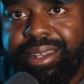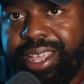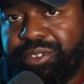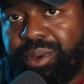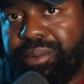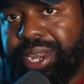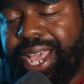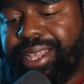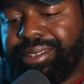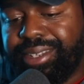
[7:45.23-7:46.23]
That's what I'm gonna
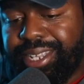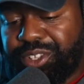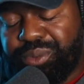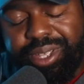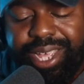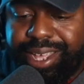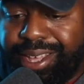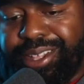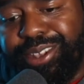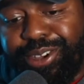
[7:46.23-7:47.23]
ask. That's what,
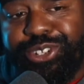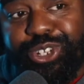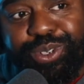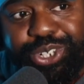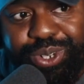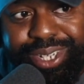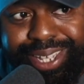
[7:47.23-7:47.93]
long story short,